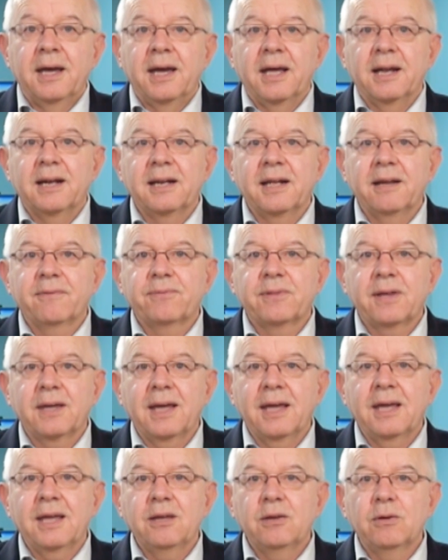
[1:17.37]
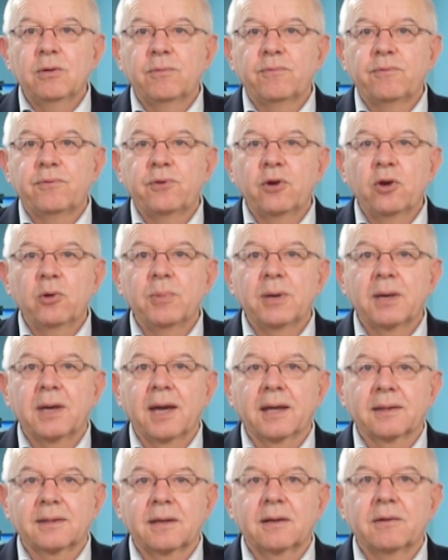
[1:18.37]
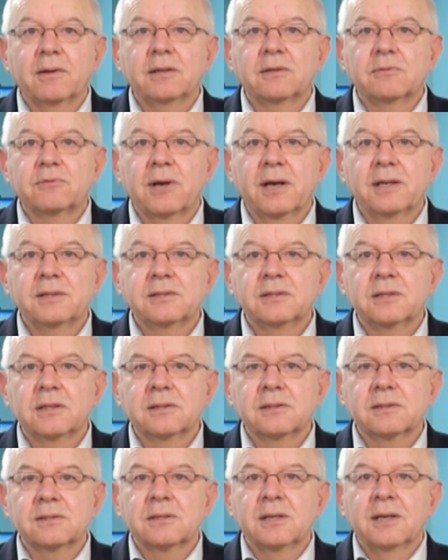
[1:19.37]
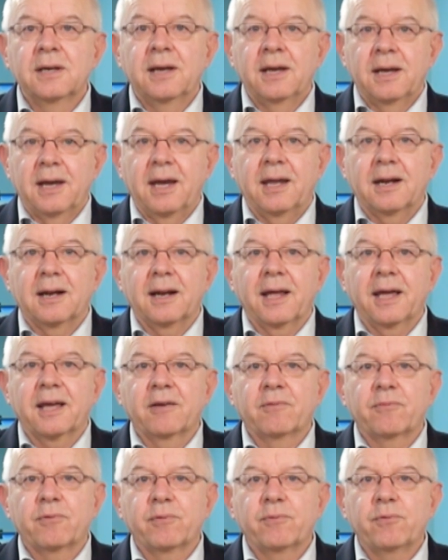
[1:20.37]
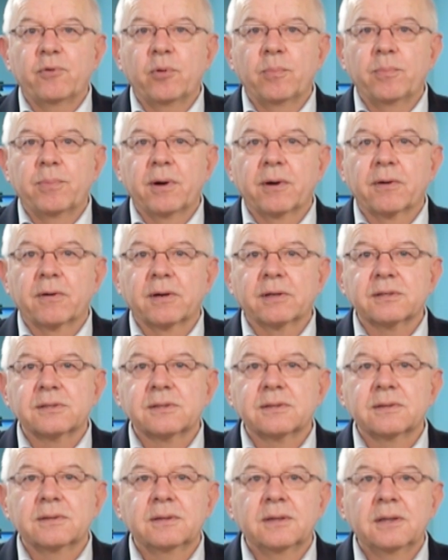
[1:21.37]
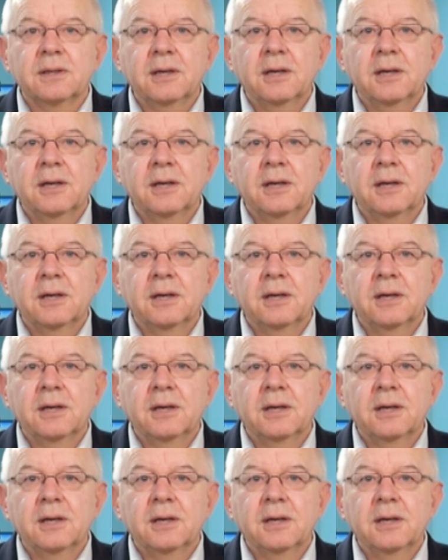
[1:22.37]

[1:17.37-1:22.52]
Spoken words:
and left the EU fuming at their intransigence and lack of reform progress.